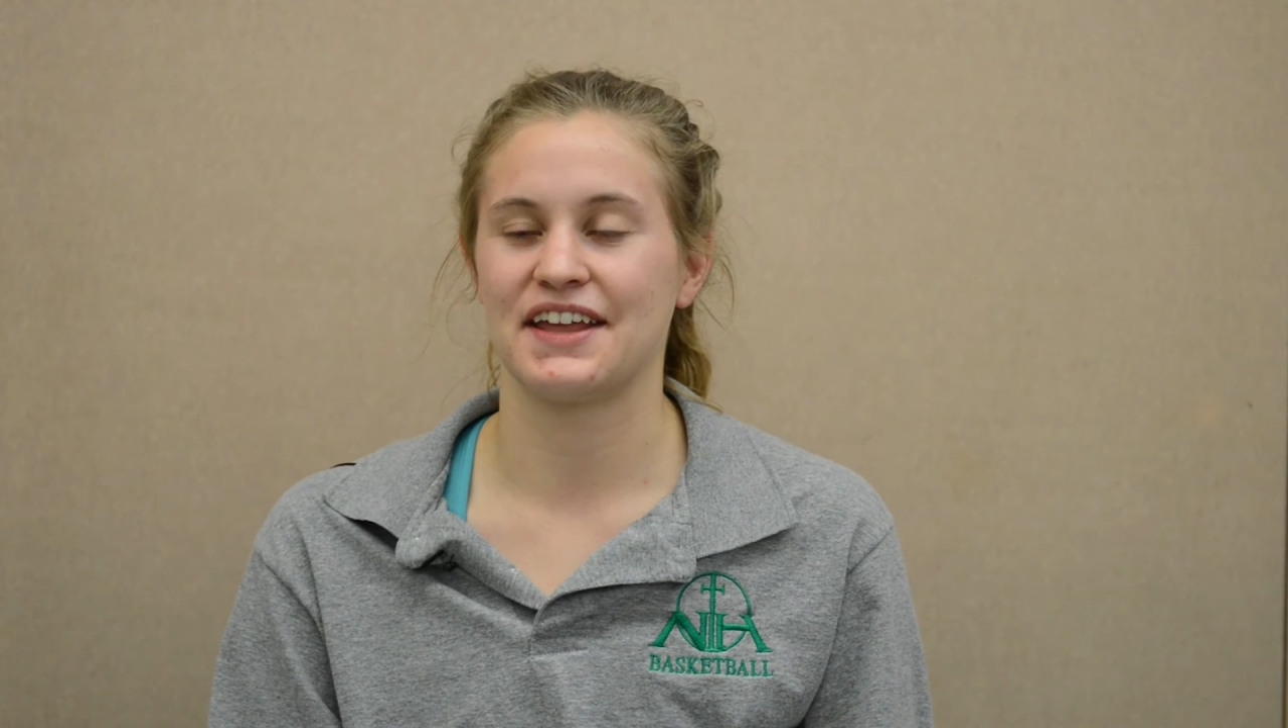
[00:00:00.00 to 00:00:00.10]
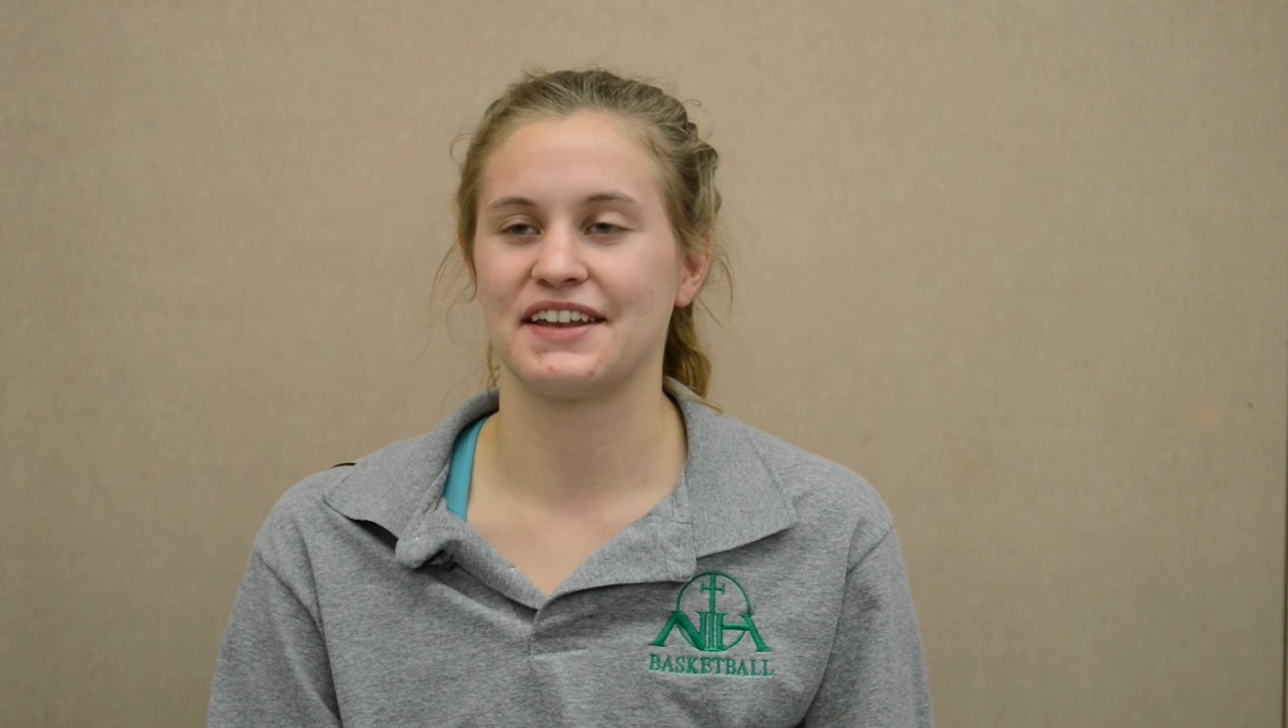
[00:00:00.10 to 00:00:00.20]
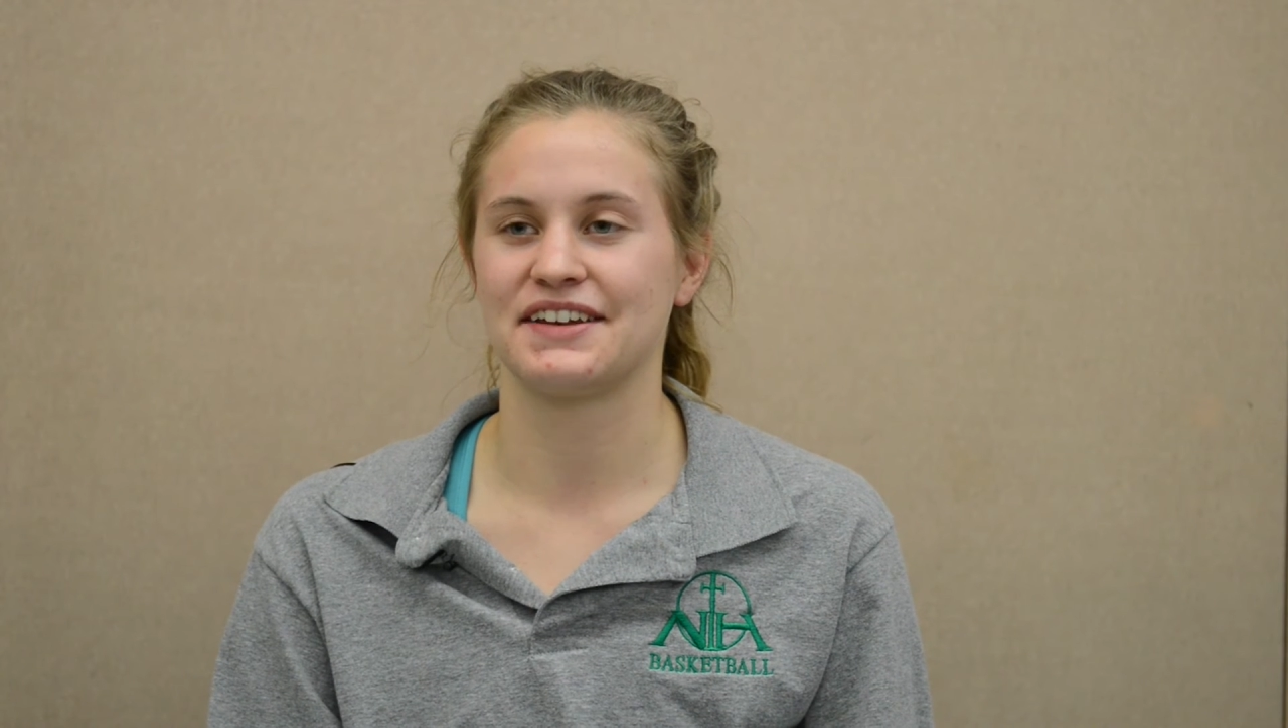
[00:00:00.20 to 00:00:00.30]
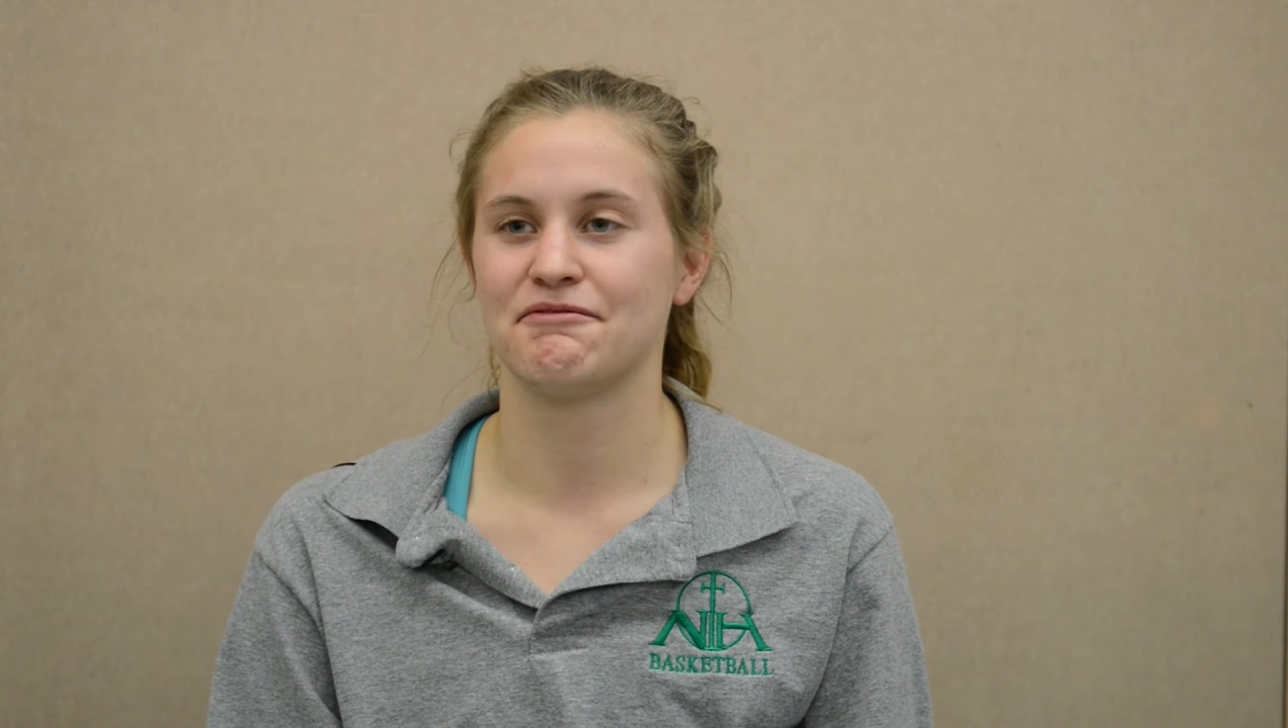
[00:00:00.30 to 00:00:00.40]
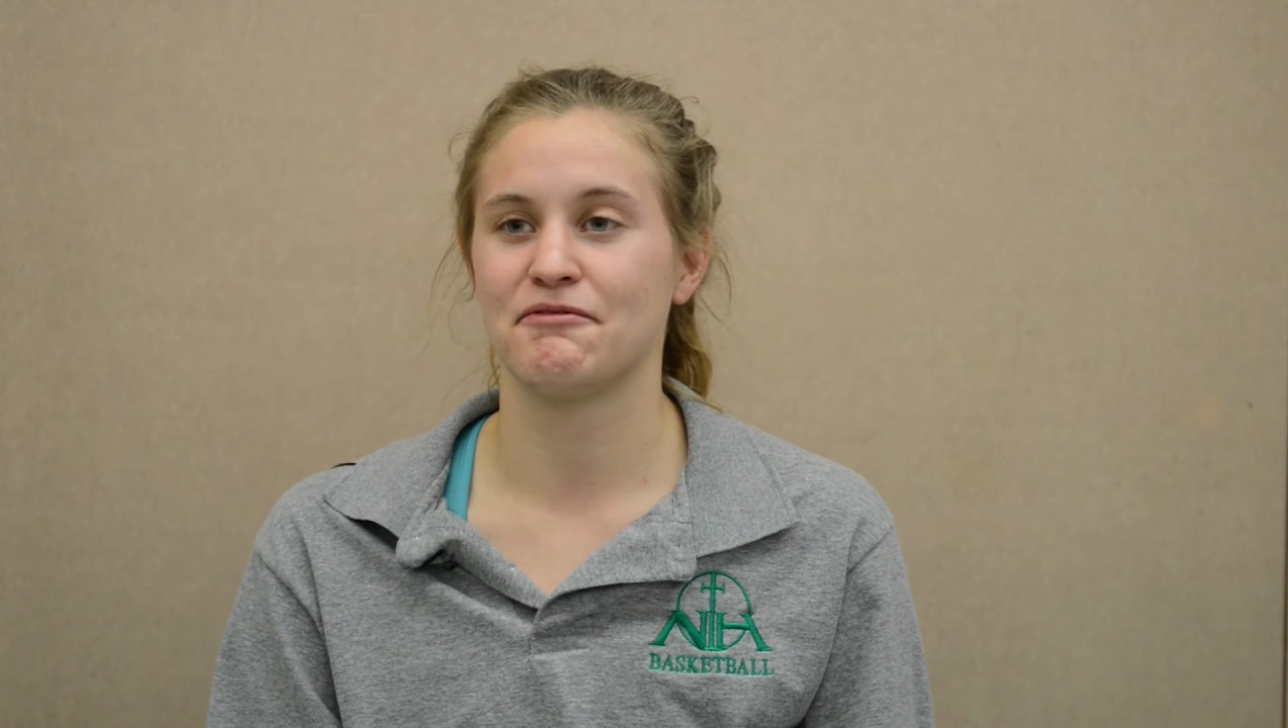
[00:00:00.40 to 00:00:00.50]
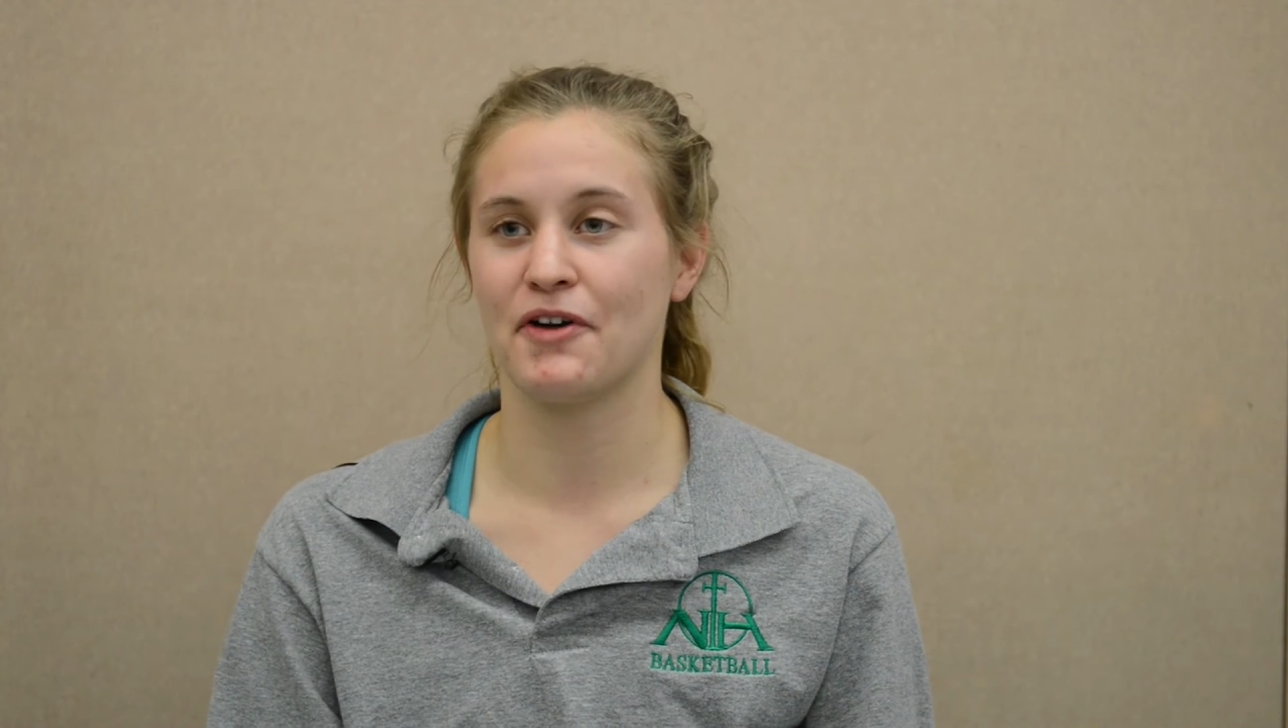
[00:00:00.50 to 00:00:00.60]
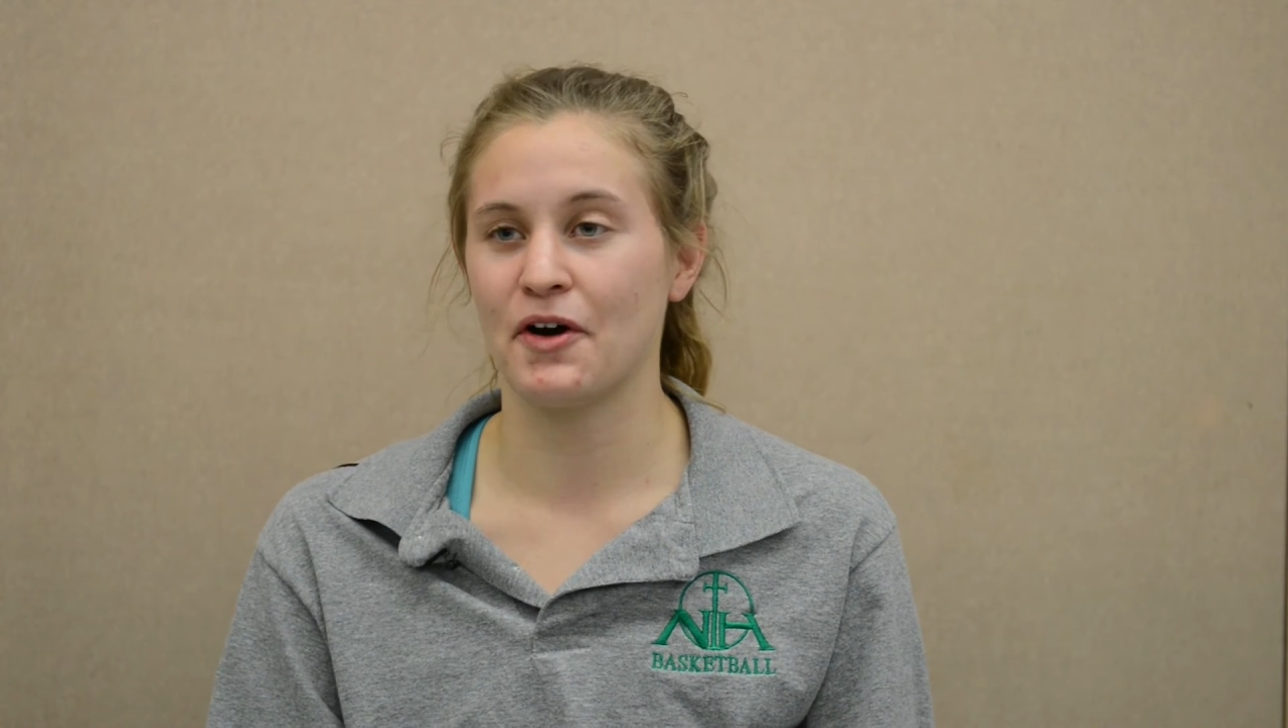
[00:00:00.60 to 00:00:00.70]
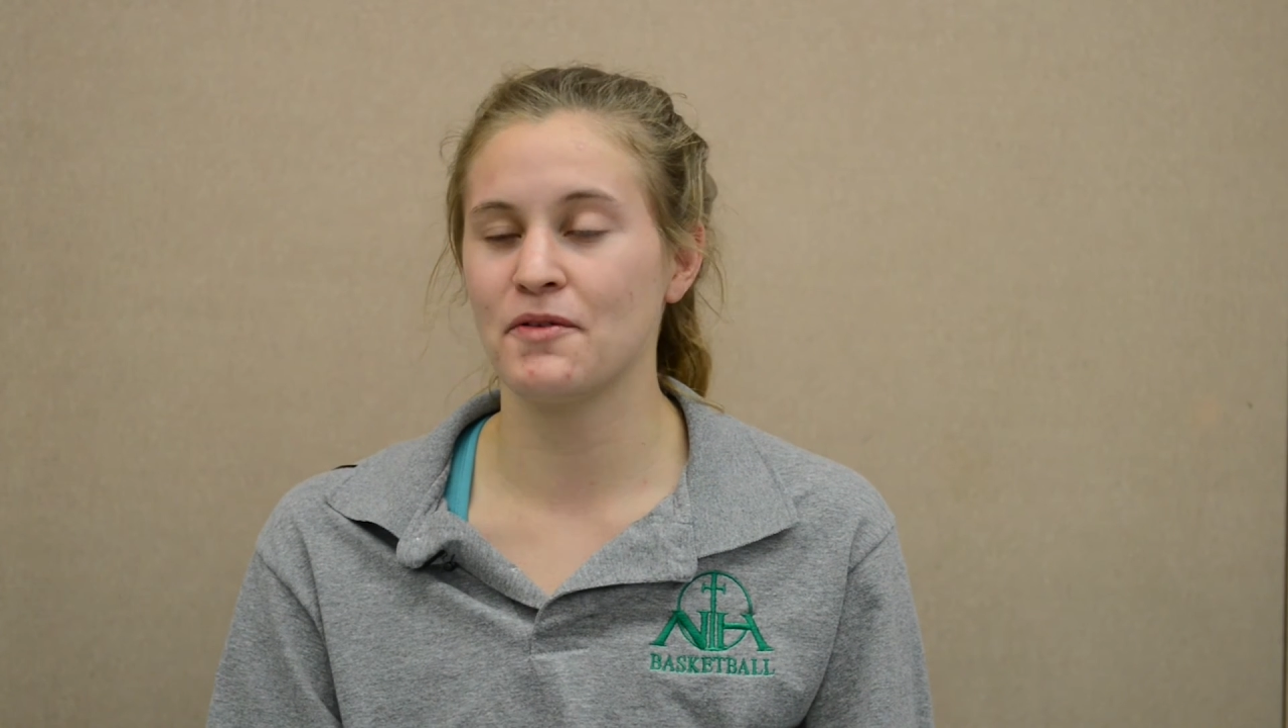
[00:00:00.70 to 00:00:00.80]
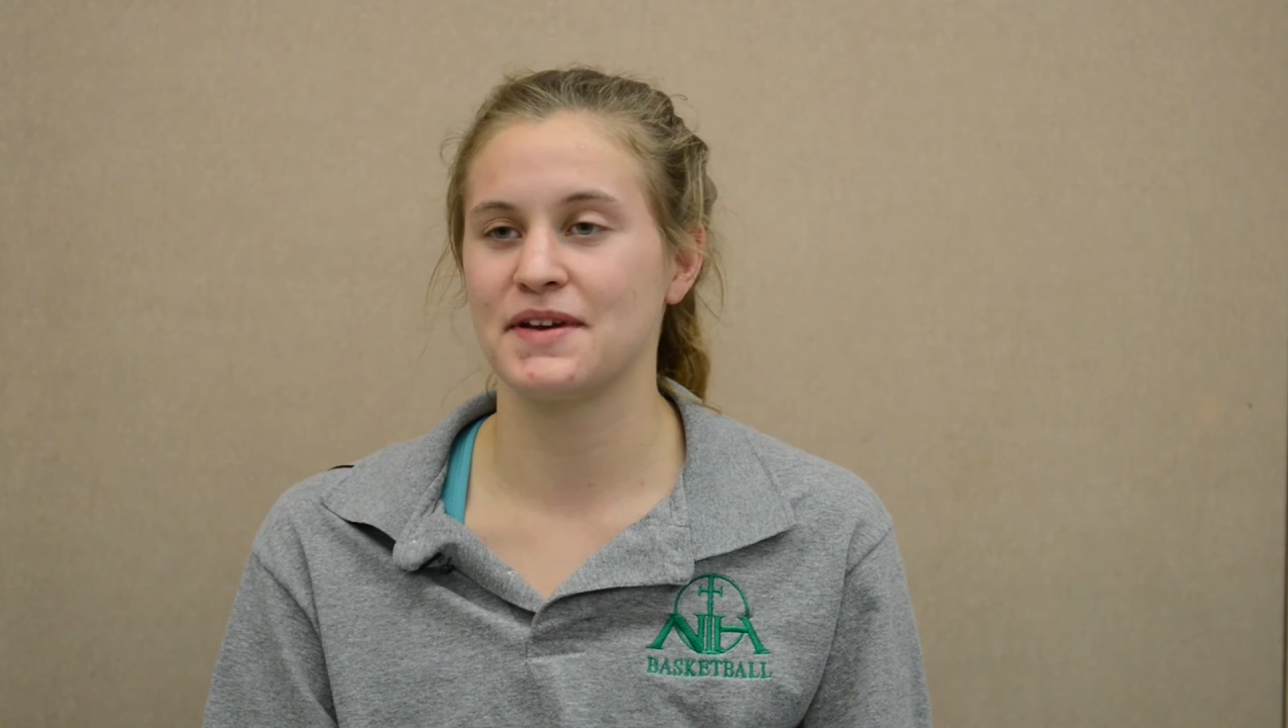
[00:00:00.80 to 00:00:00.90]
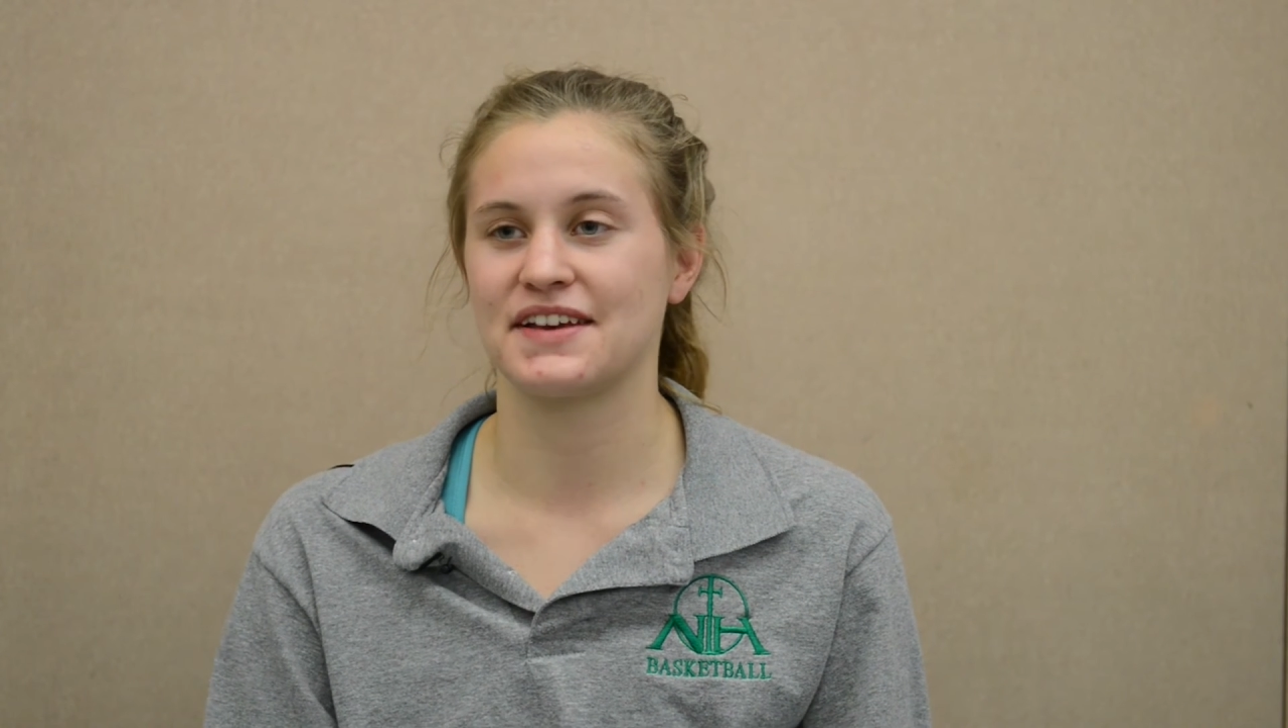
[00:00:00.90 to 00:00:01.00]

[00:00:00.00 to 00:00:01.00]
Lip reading: and vote,